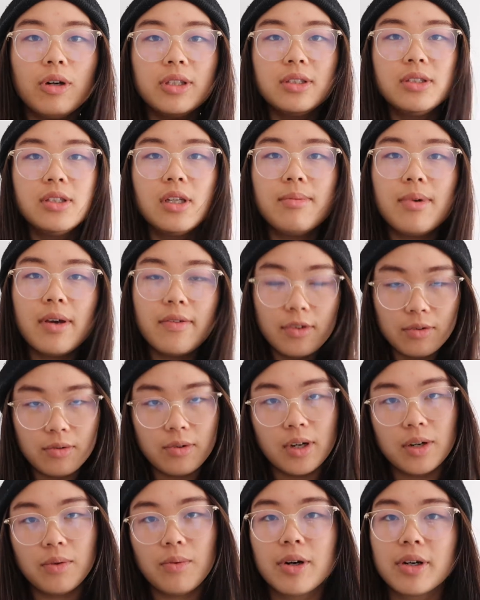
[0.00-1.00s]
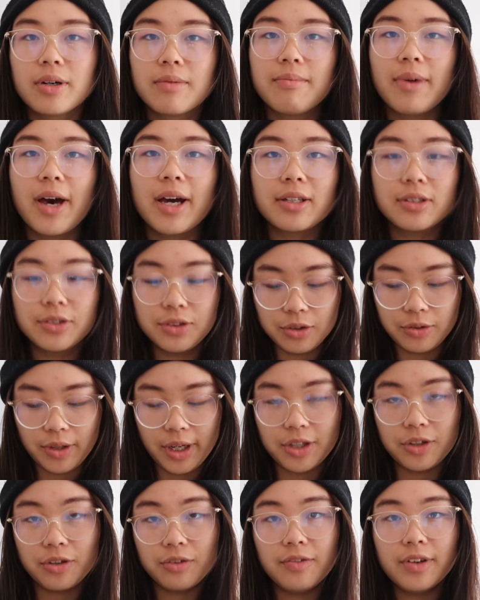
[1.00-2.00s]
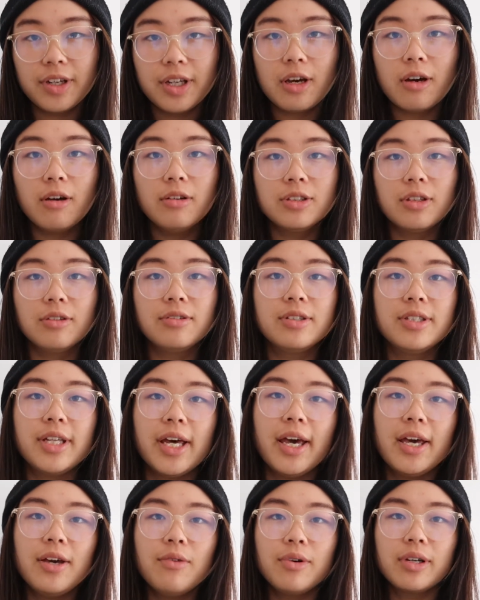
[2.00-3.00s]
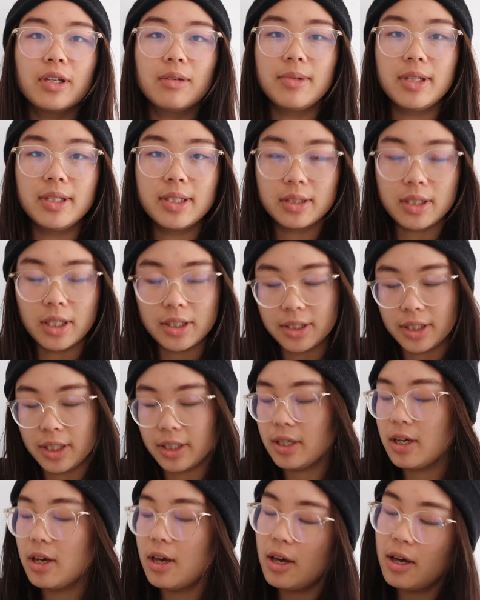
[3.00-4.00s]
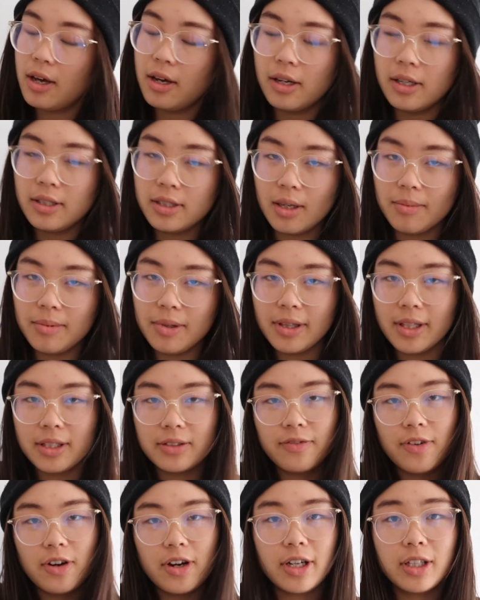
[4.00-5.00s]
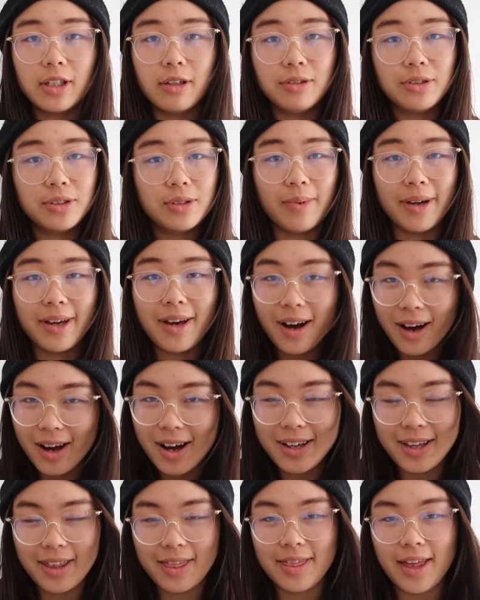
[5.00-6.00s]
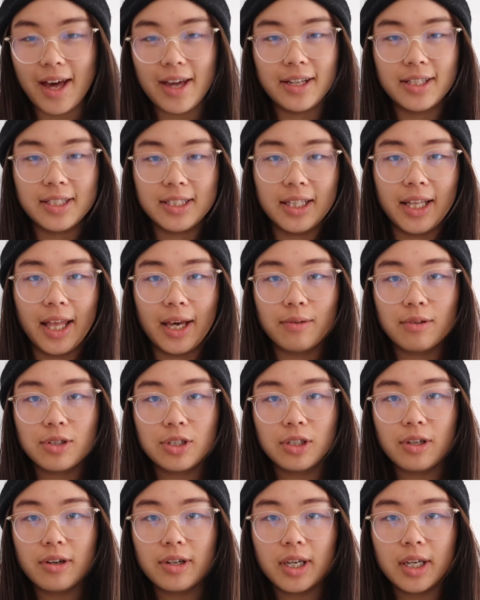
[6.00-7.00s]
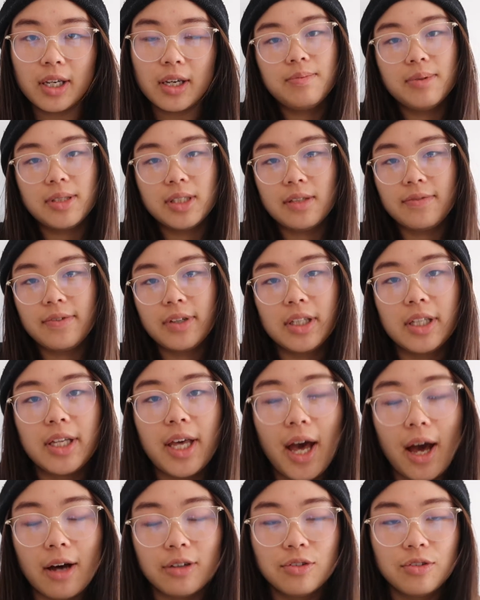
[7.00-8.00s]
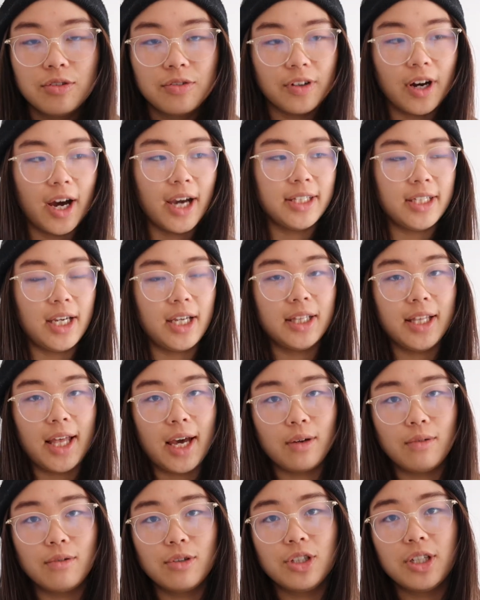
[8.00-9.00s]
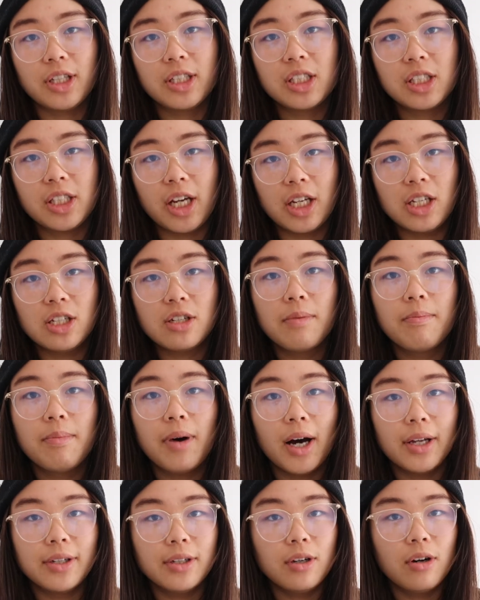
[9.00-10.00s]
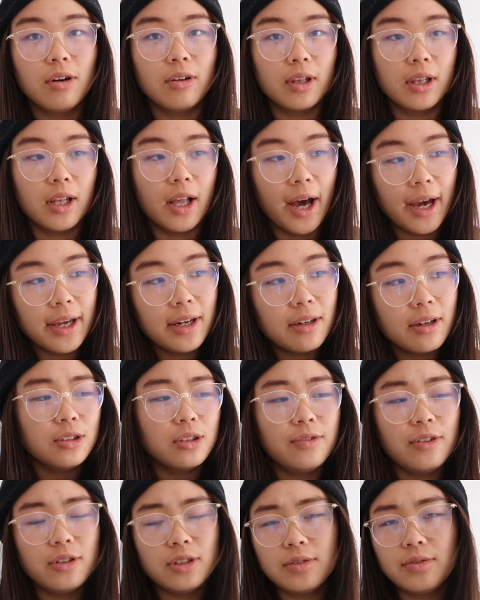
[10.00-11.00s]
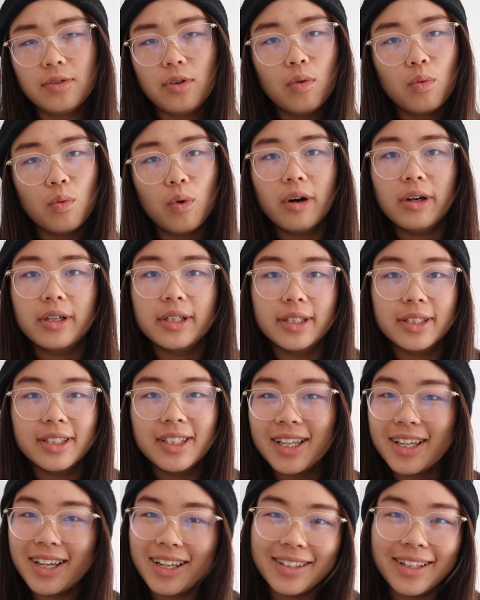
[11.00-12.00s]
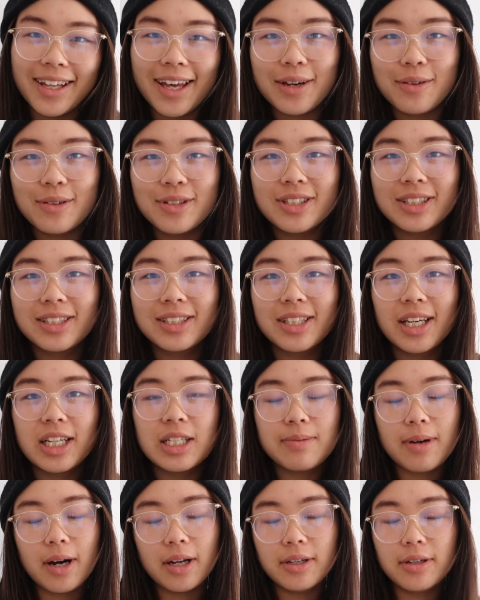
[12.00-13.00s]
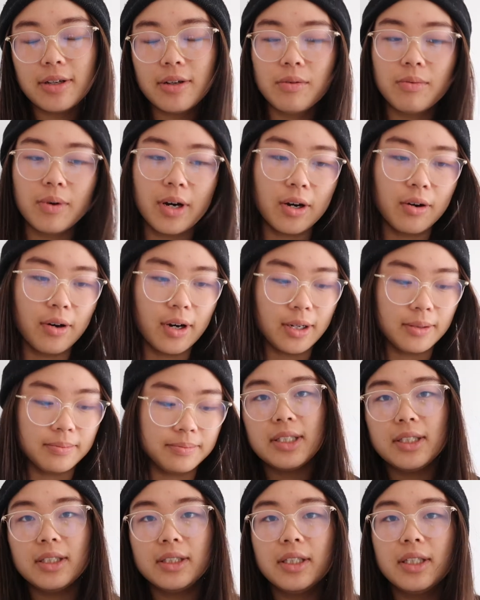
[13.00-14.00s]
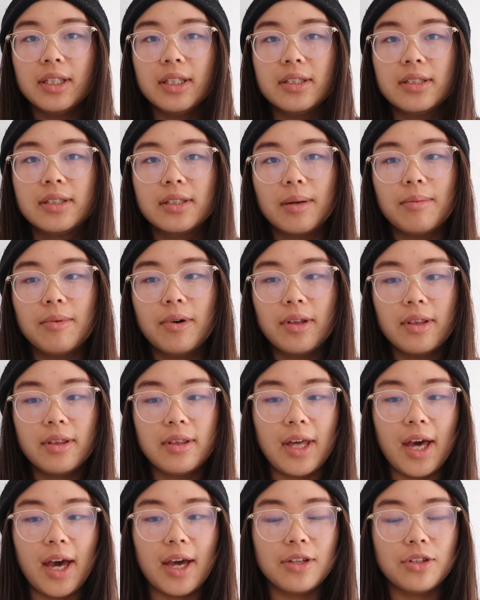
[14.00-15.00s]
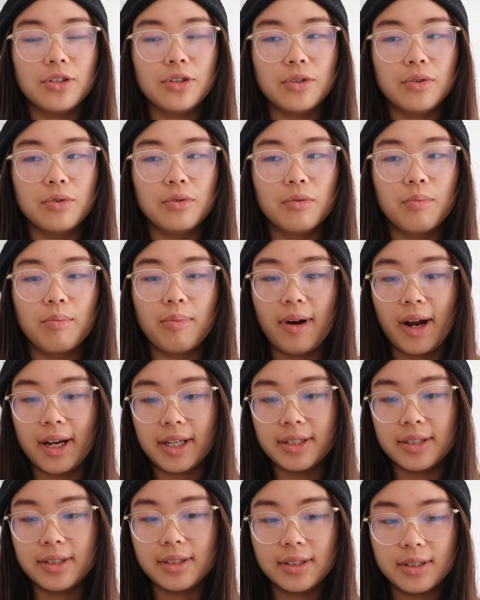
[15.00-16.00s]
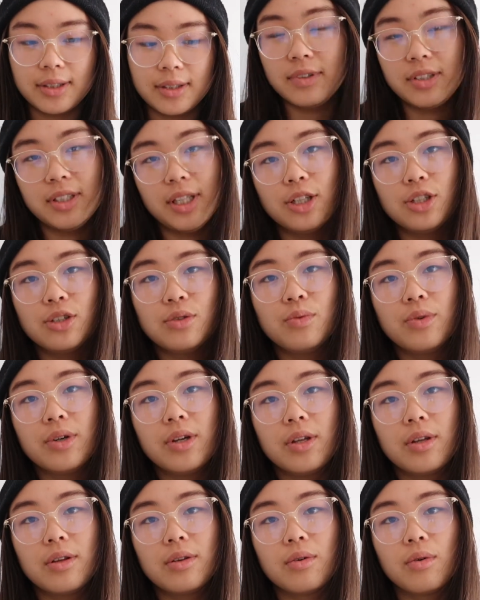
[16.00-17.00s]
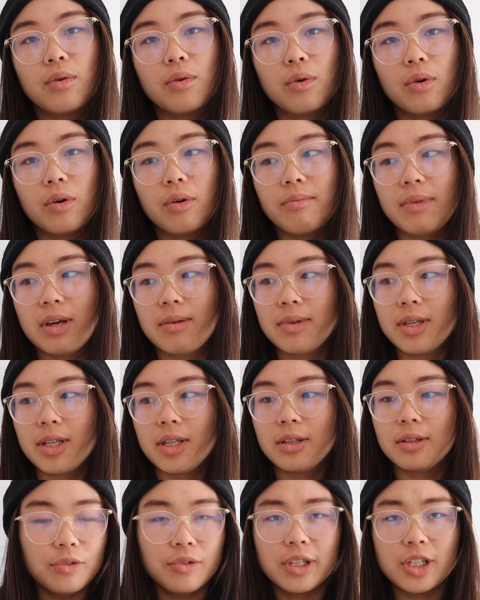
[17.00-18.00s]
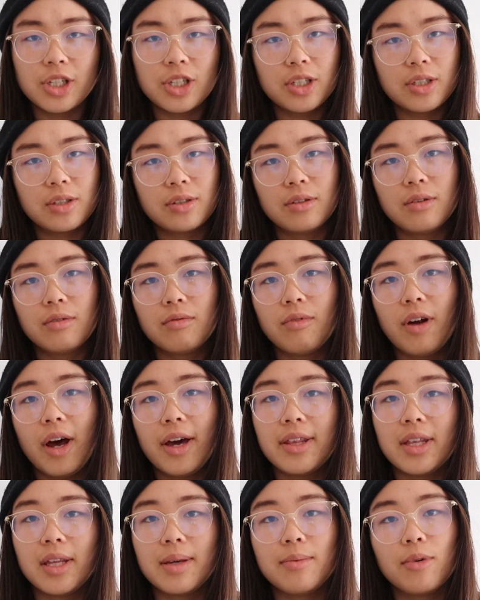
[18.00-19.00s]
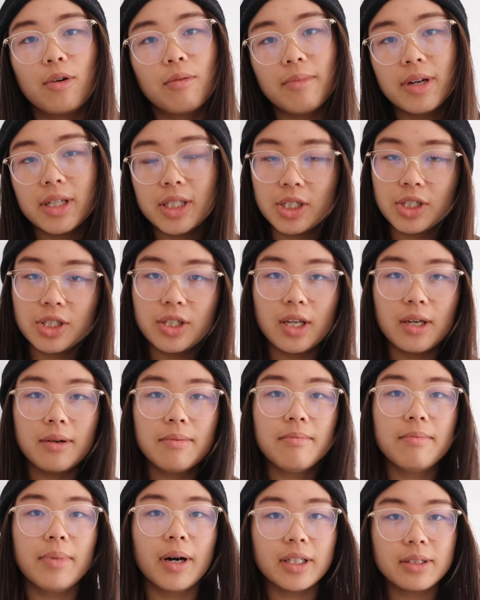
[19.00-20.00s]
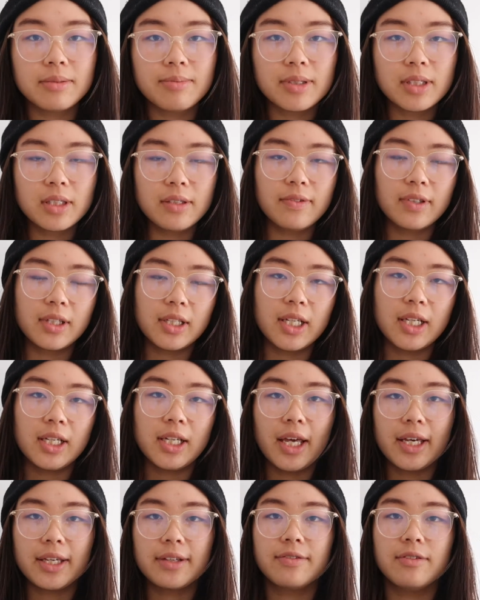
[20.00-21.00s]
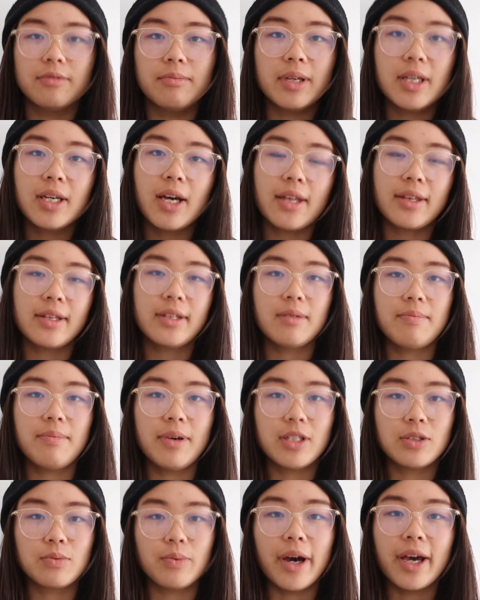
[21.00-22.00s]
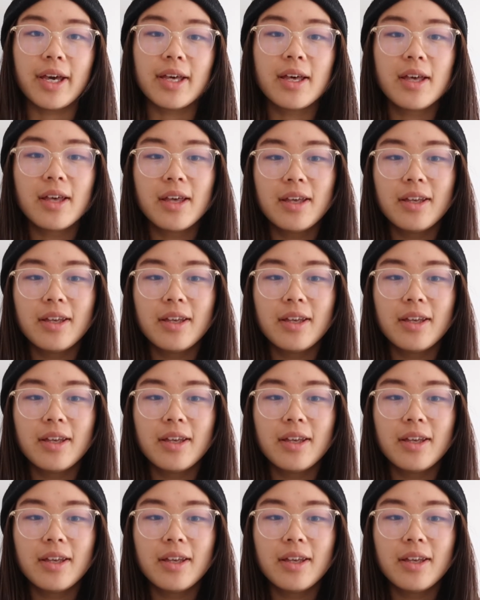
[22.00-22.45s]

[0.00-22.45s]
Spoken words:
What's up everyone, welcome back to a new video. So today we're going to be discussing something that's very close to my heart, and that is language learning, specifically how to find a language exchange partner online. So first of all, what is a language exchange partner? Well, basically it's someone that you practice conversation with, or maybe you can just write them or message them, but specifically like for me, I think the best way